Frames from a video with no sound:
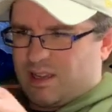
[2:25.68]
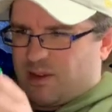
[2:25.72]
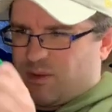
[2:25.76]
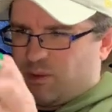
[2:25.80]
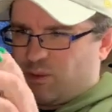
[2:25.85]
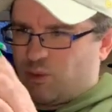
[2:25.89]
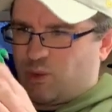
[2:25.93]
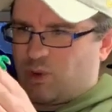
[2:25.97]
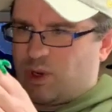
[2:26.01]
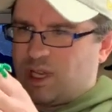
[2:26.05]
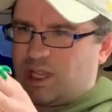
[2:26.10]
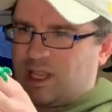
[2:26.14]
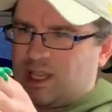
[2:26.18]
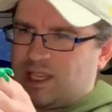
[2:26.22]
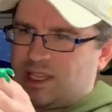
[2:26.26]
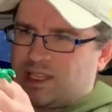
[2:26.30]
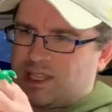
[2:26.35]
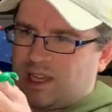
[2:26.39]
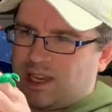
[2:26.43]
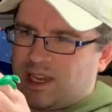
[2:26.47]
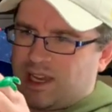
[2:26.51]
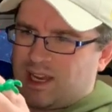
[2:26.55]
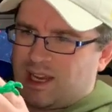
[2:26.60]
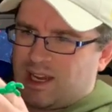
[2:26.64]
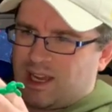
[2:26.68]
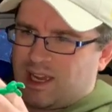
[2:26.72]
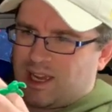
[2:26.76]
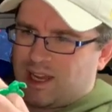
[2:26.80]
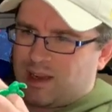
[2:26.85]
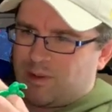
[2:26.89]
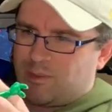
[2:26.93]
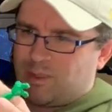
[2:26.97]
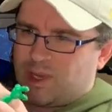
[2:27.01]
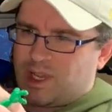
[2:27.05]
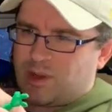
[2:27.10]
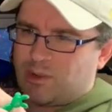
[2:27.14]
really tight
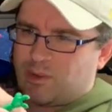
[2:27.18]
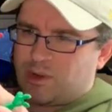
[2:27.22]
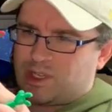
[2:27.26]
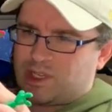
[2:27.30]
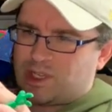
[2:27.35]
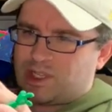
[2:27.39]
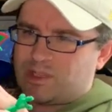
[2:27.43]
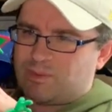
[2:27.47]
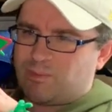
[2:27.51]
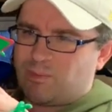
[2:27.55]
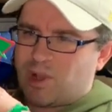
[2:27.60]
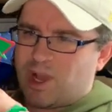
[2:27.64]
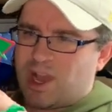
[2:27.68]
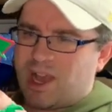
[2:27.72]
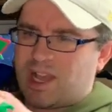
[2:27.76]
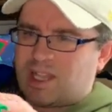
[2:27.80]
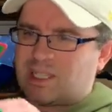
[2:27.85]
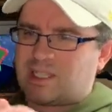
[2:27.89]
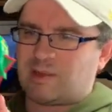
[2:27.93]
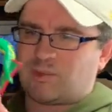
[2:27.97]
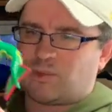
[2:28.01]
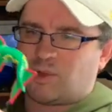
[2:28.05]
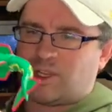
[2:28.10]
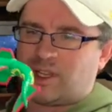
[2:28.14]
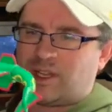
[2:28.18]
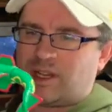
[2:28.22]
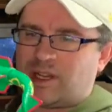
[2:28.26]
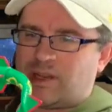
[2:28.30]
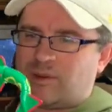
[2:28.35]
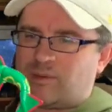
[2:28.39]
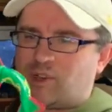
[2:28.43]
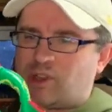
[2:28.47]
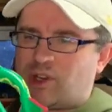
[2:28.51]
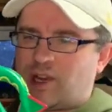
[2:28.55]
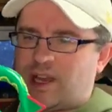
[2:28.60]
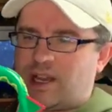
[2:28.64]
on me, which is possible, and
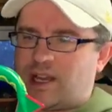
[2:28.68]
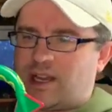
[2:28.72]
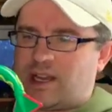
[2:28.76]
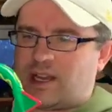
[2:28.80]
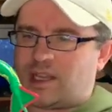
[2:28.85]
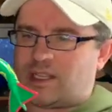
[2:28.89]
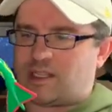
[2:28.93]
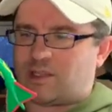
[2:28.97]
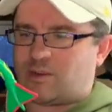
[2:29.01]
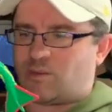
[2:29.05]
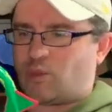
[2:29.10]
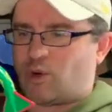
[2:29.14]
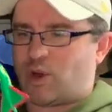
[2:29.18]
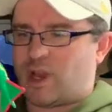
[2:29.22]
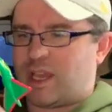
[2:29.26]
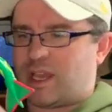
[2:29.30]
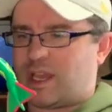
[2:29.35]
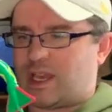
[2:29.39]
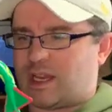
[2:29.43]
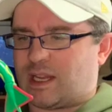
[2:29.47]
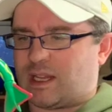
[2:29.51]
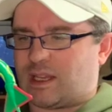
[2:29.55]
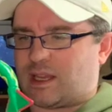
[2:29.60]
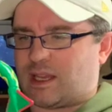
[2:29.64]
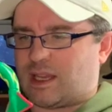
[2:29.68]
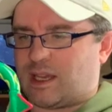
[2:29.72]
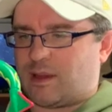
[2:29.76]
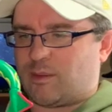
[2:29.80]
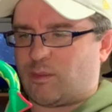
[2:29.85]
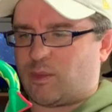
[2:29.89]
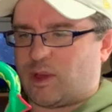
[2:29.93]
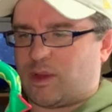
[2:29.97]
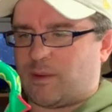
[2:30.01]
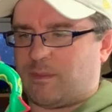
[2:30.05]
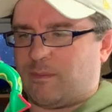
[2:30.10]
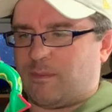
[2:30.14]
I'm trying not to break anything, but